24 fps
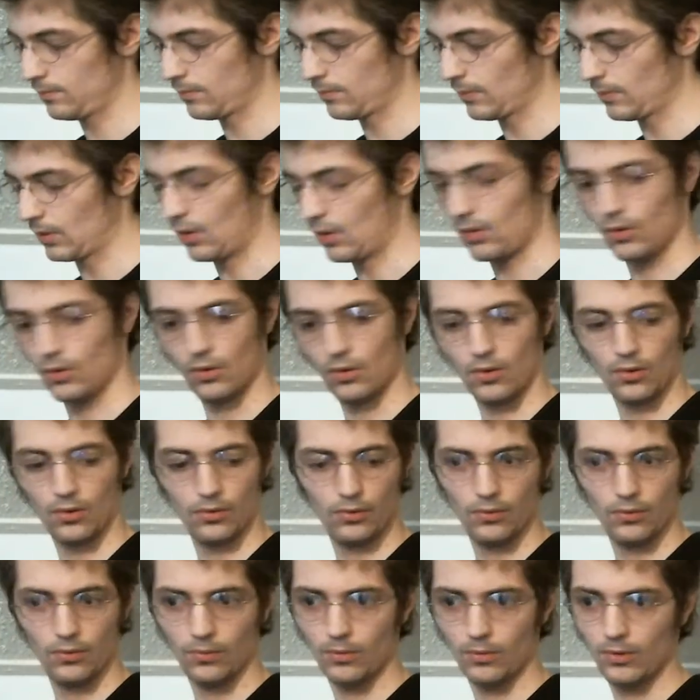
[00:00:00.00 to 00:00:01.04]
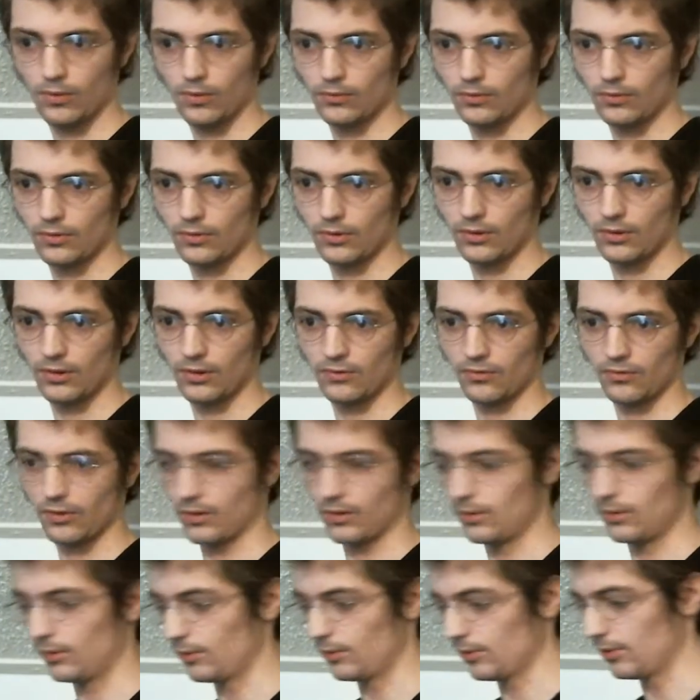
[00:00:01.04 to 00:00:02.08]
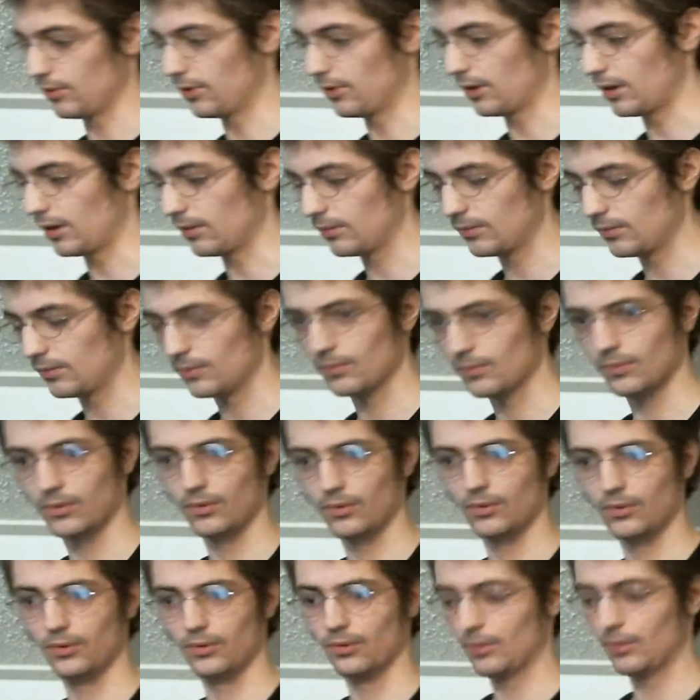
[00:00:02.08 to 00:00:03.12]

No, you won't unless I lower that, will you?